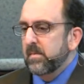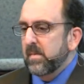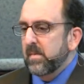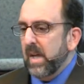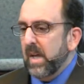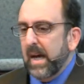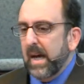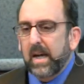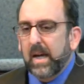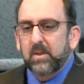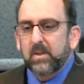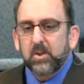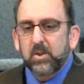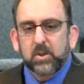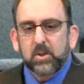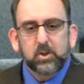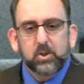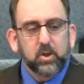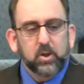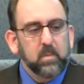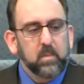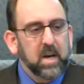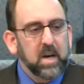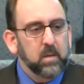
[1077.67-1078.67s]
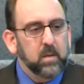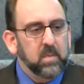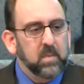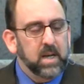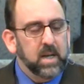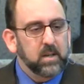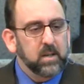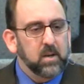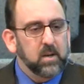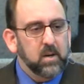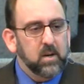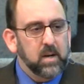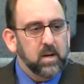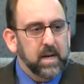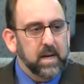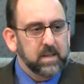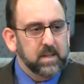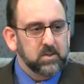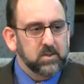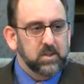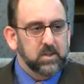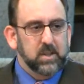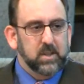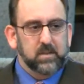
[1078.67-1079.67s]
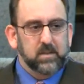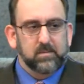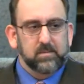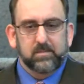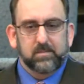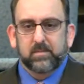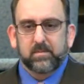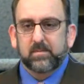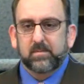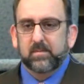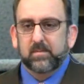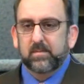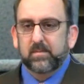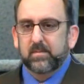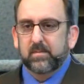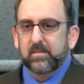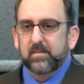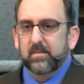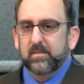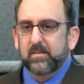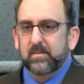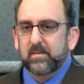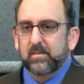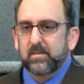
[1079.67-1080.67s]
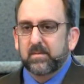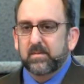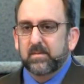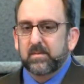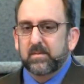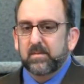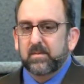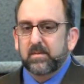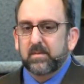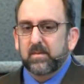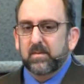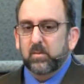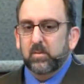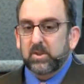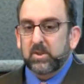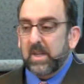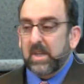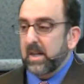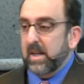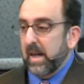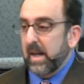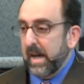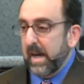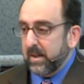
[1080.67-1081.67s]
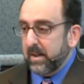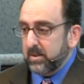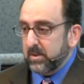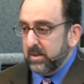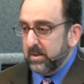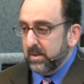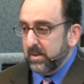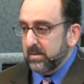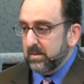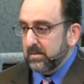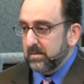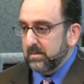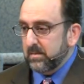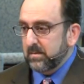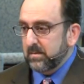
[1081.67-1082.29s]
I told you about my car accident. Was that an accident?